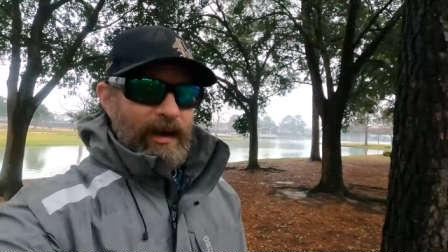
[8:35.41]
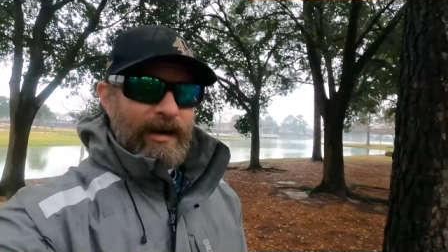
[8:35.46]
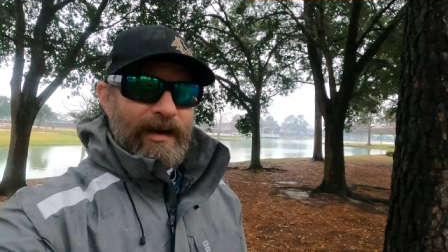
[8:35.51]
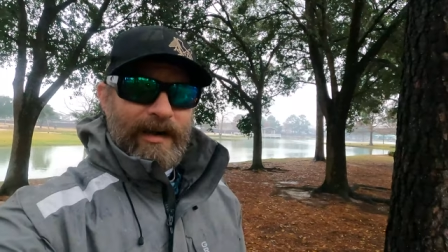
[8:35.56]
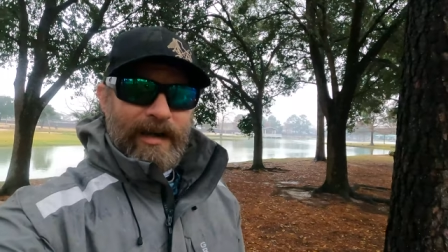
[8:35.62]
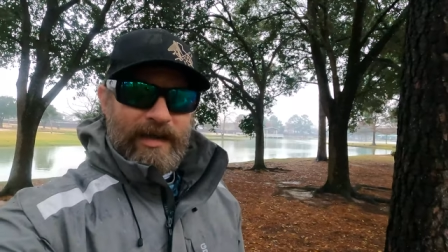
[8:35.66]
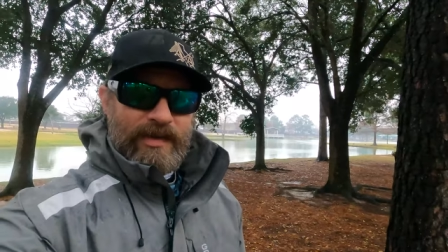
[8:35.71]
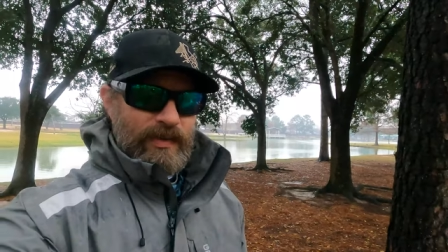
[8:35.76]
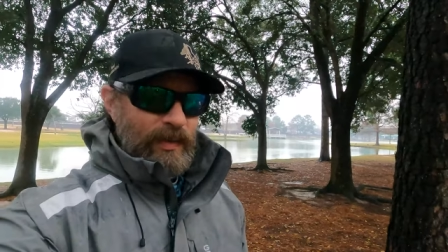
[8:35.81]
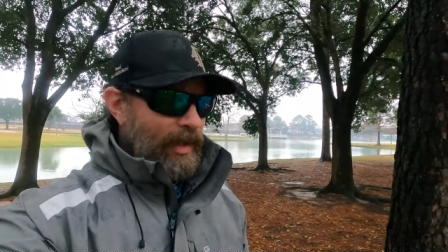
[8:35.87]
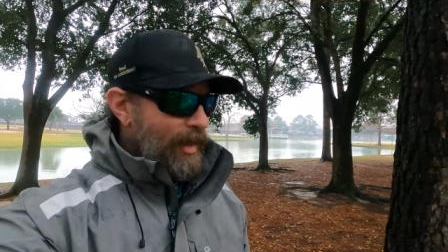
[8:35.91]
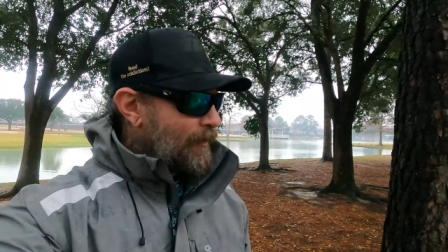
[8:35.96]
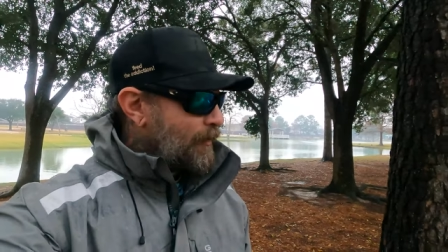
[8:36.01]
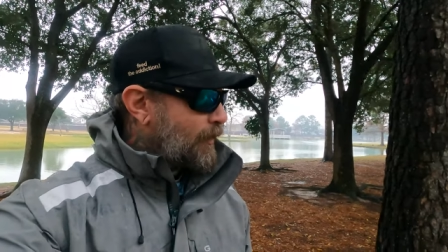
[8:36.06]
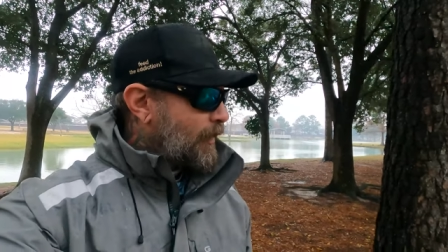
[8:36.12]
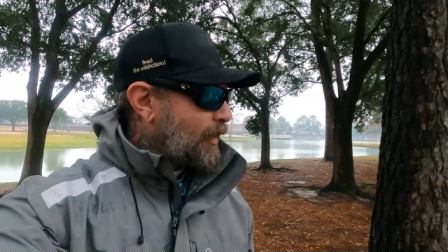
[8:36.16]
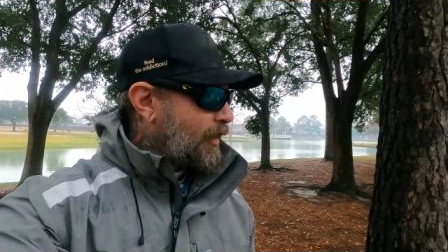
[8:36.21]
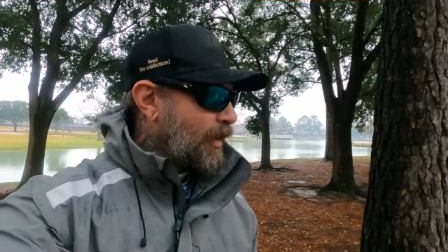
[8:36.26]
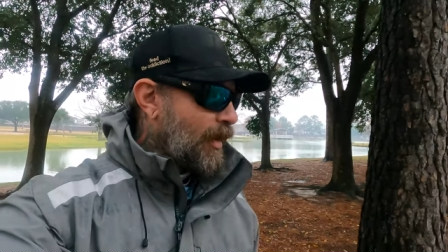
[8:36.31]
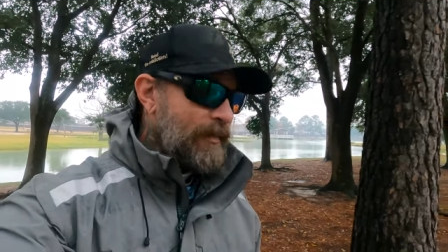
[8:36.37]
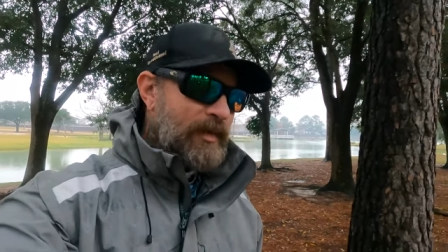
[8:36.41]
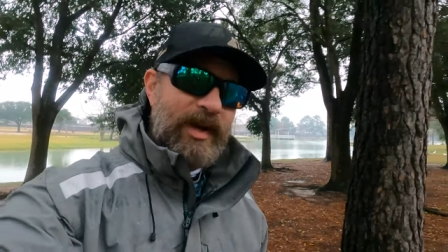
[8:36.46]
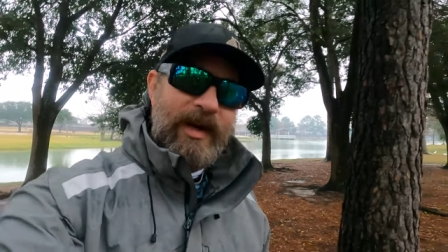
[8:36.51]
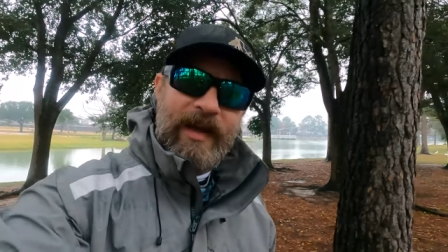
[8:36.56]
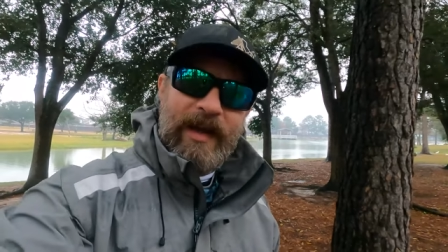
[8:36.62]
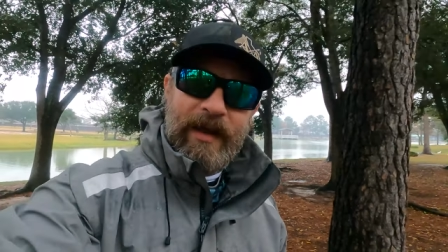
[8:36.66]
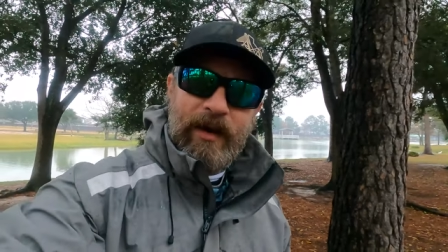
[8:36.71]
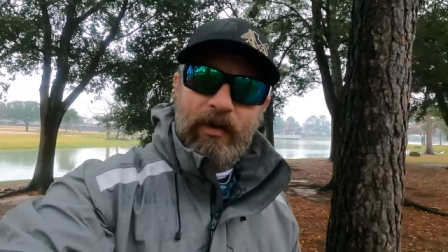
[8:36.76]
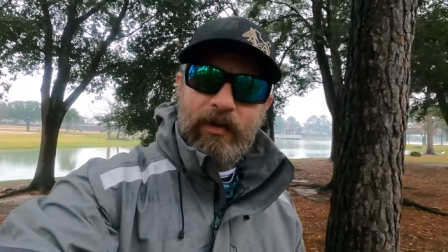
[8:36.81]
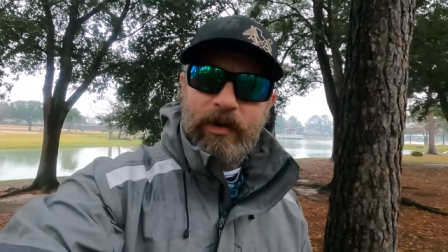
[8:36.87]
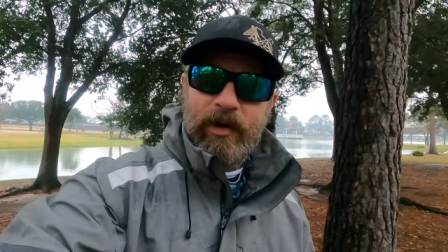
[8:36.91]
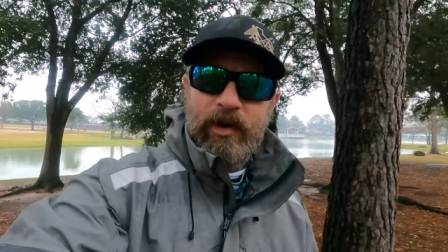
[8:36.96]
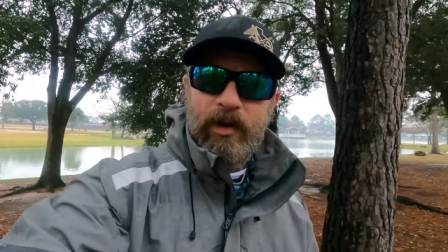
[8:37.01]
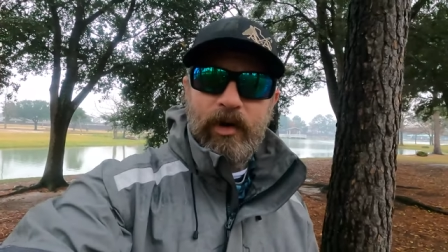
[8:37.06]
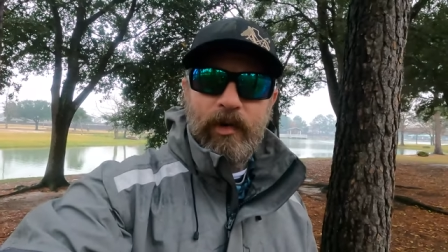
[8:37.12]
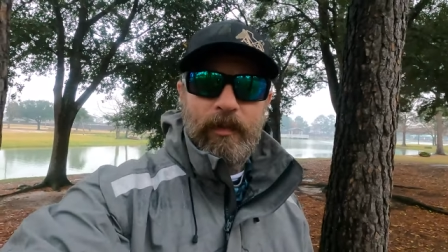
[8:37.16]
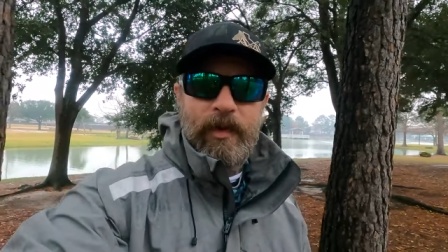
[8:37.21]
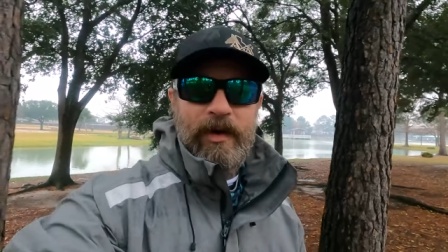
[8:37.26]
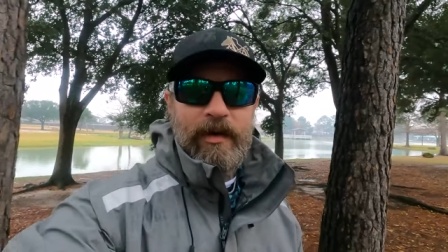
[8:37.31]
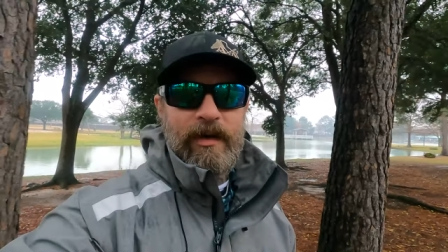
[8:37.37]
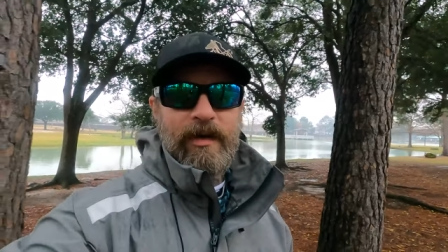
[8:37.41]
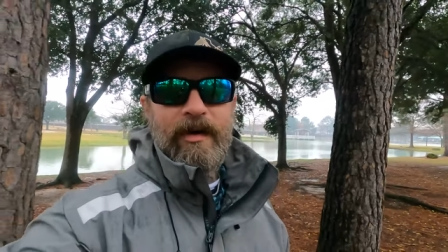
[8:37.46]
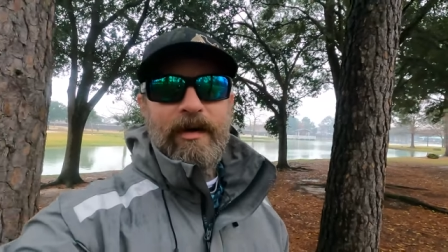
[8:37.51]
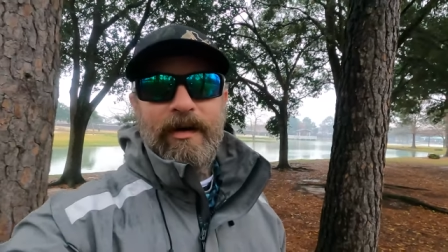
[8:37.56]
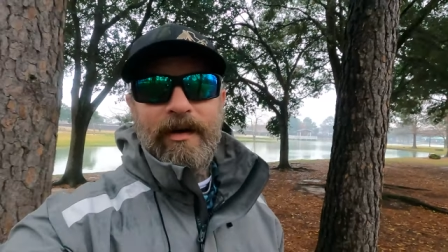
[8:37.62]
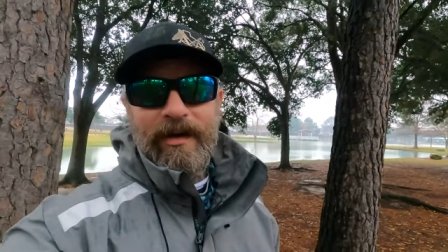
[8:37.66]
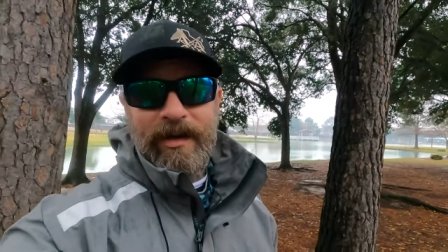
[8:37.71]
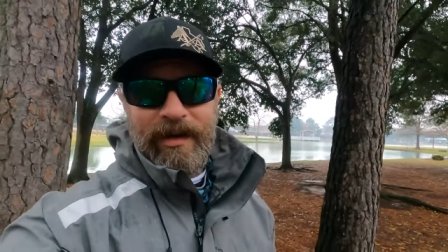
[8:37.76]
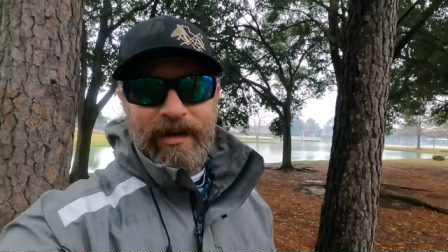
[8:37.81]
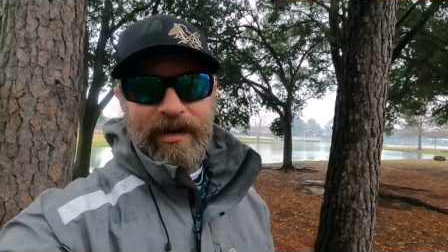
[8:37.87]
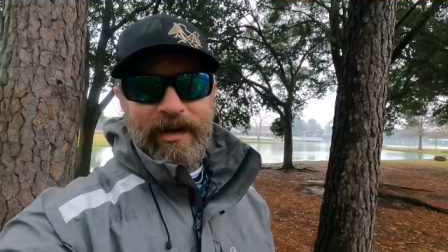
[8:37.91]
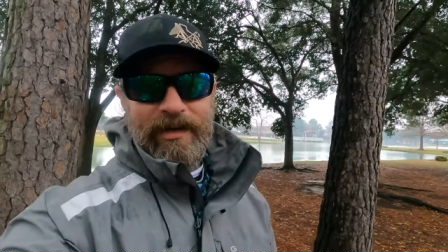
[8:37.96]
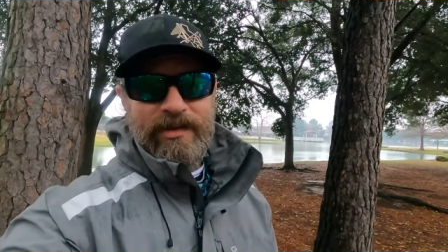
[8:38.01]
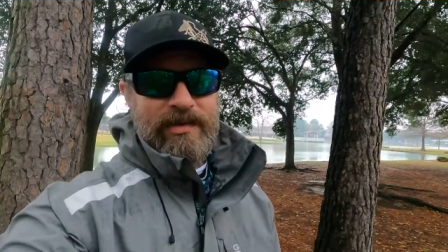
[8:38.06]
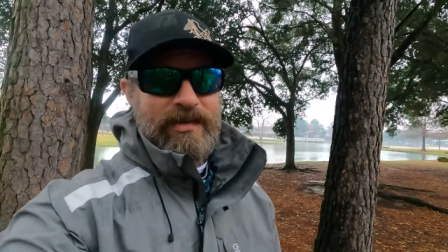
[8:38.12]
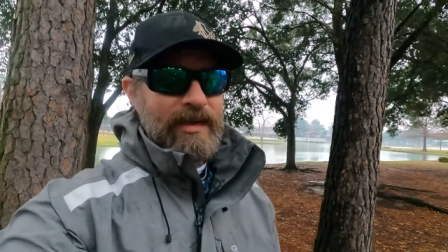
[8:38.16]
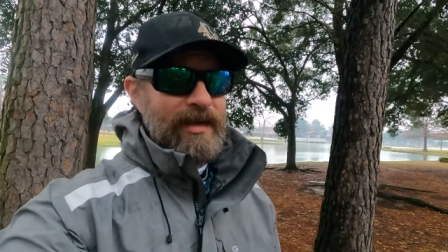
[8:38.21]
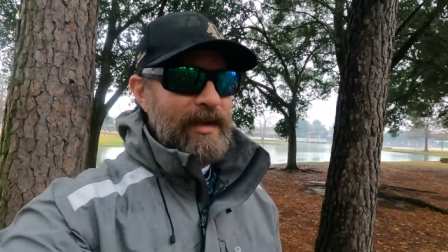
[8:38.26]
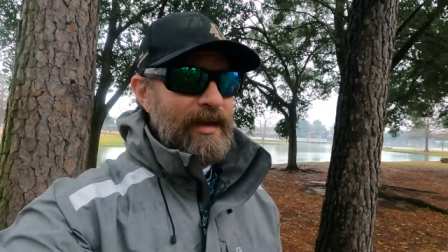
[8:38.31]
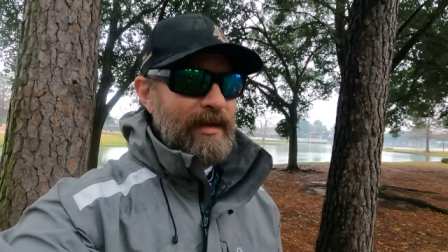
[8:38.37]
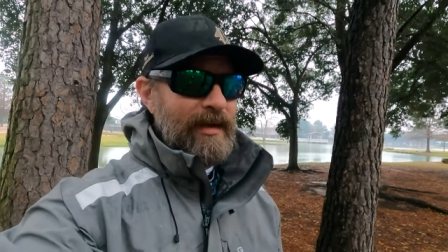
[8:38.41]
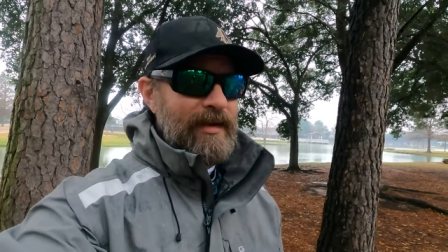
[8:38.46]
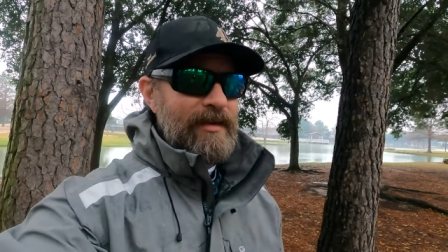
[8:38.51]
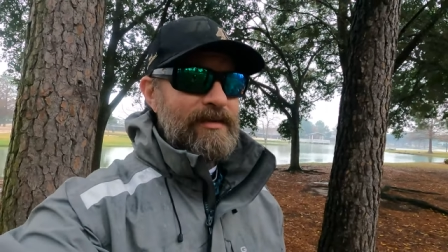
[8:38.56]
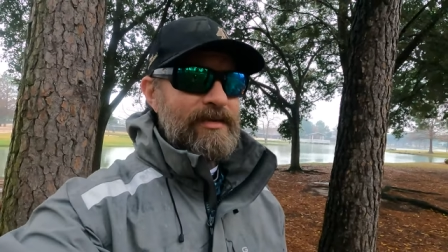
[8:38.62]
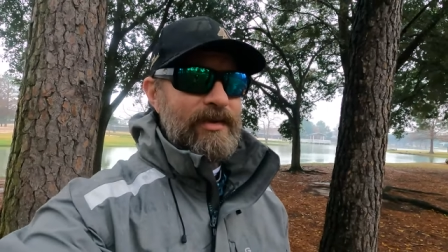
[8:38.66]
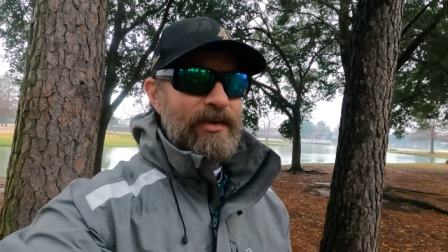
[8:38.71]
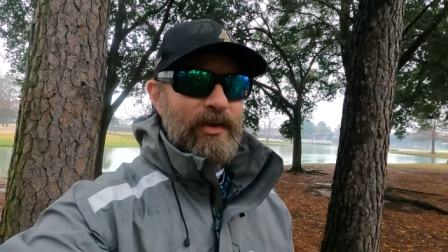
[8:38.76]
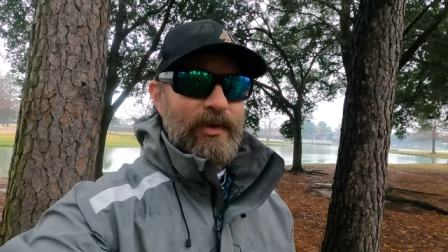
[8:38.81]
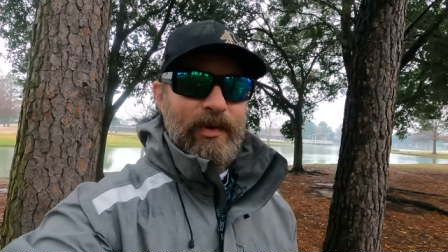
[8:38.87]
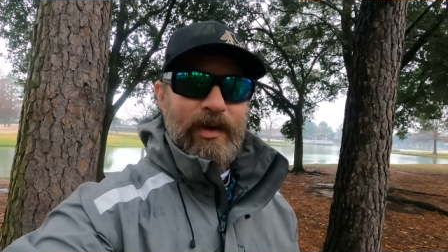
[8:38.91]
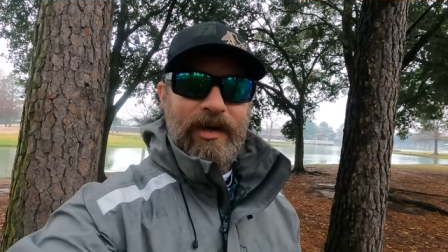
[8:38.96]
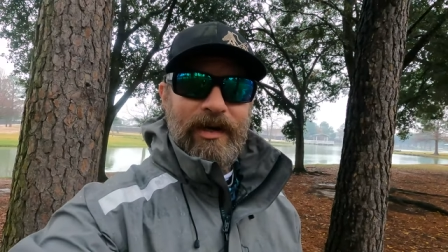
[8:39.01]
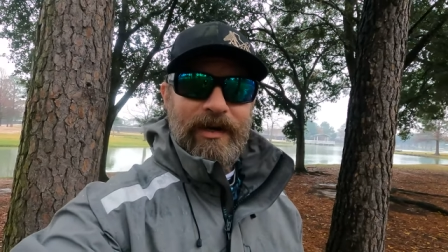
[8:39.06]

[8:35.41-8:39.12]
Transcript: all right, guys. Well, I'm I'm gonna head on home uh, and actually get into.